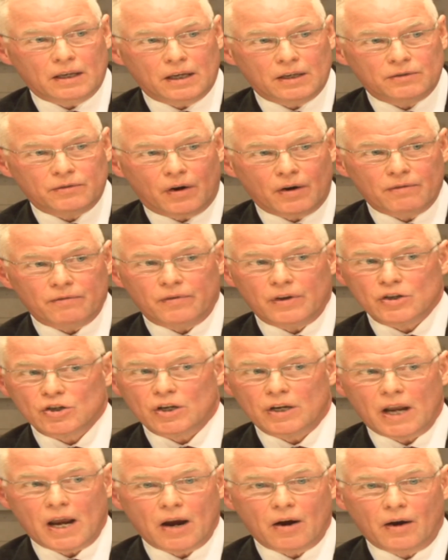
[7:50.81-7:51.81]
is very
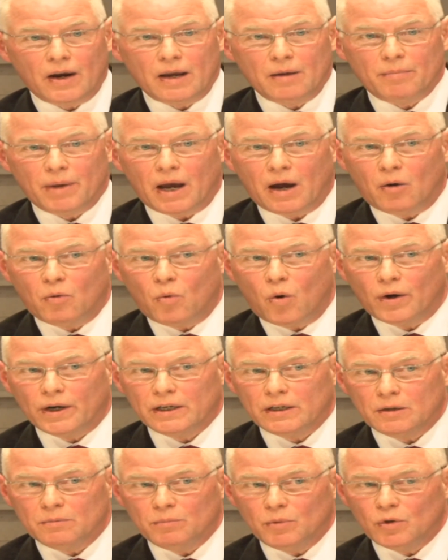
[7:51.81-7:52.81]
visionary about
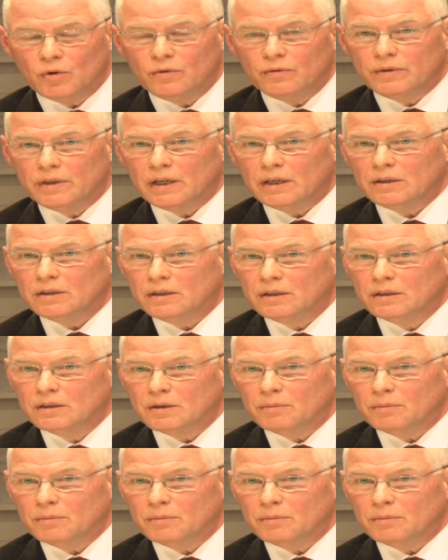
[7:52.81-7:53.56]
wanting to move the